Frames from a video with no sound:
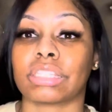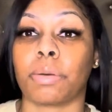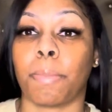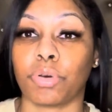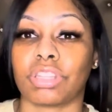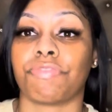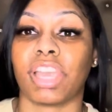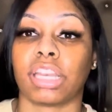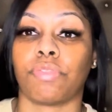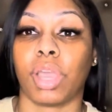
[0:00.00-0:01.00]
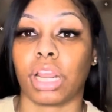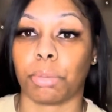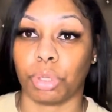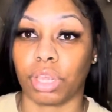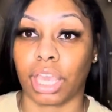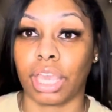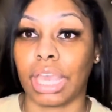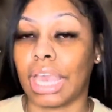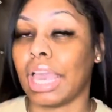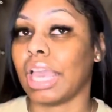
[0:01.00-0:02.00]
the most effective way to communicate.
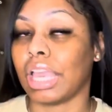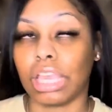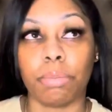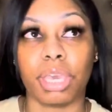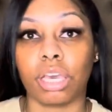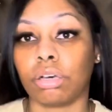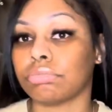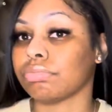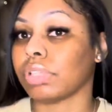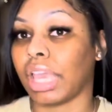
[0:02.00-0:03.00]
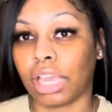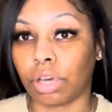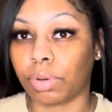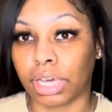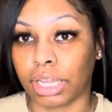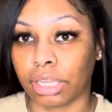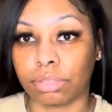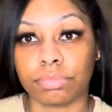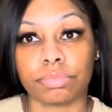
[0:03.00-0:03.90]
Email ain't gonna cut it.